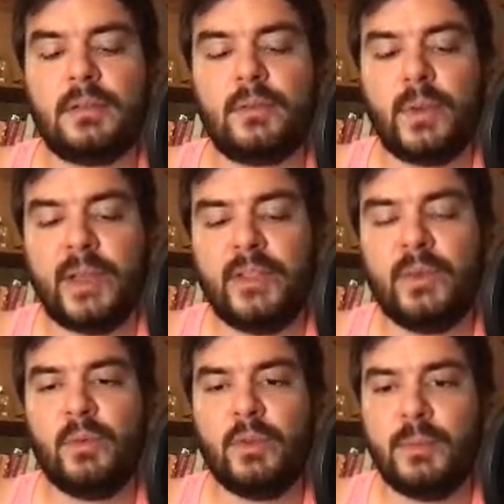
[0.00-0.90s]
20
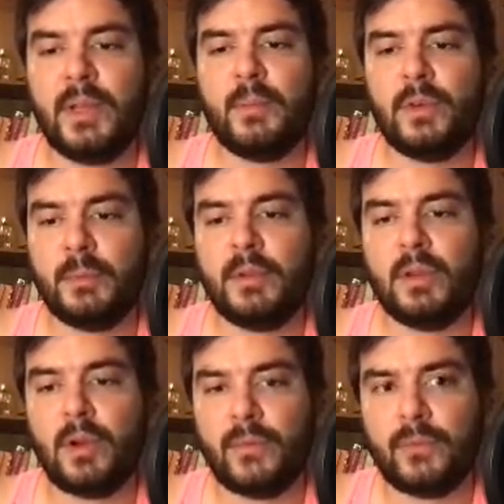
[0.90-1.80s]
would be a
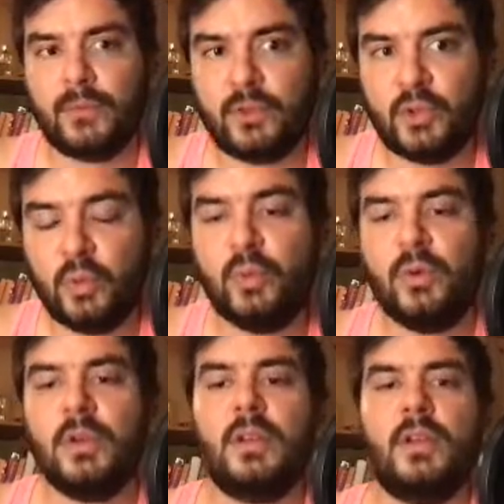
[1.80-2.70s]
multiple of 2.
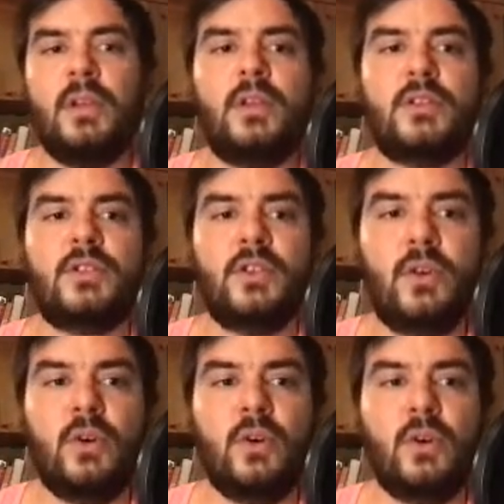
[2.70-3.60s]

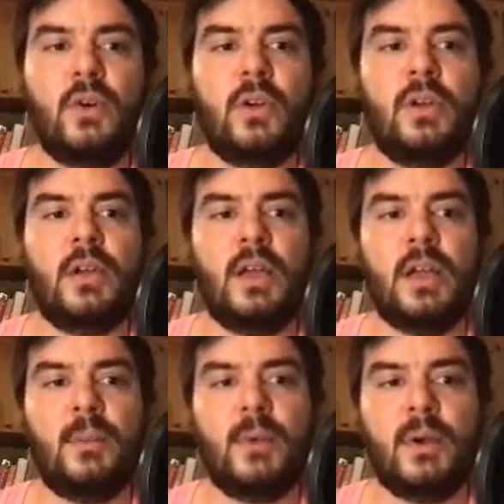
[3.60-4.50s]
So
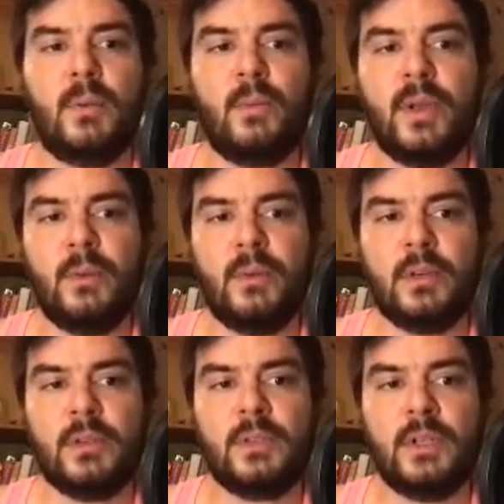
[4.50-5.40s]
um, we
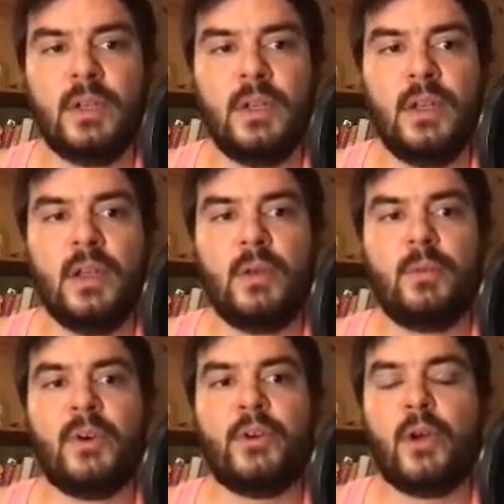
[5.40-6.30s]
would
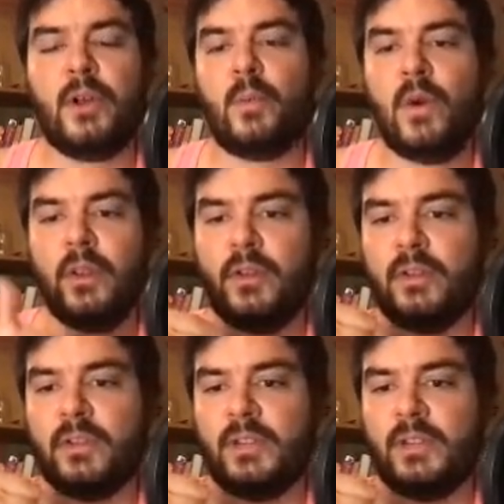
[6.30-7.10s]
return 1. So